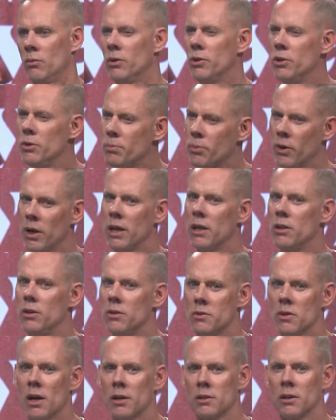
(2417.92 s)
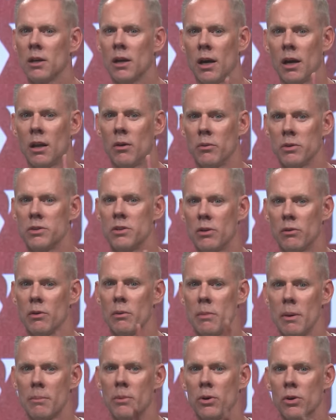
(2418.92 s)
when you pray and you talk to God, I want you to
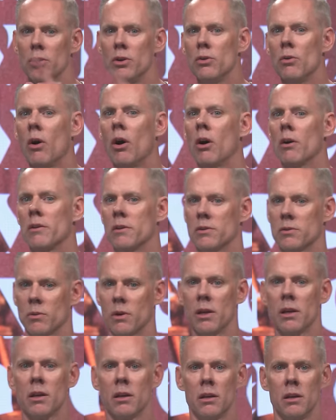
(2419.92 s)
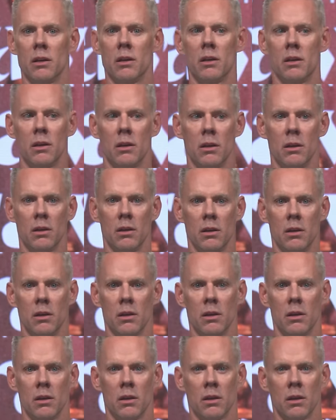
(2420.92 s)
remember who you are this week.
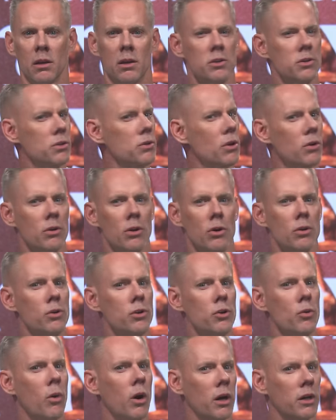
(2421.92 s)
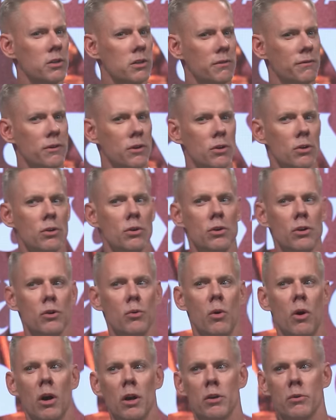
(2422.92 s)
Because you don't know who you are. Because if you knew who
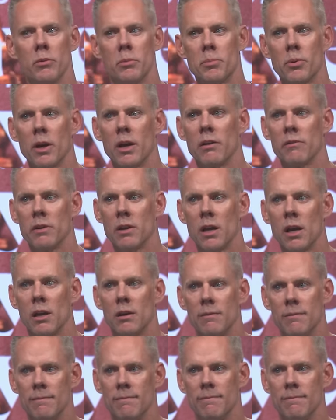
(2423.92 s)
you are, you would pray every day.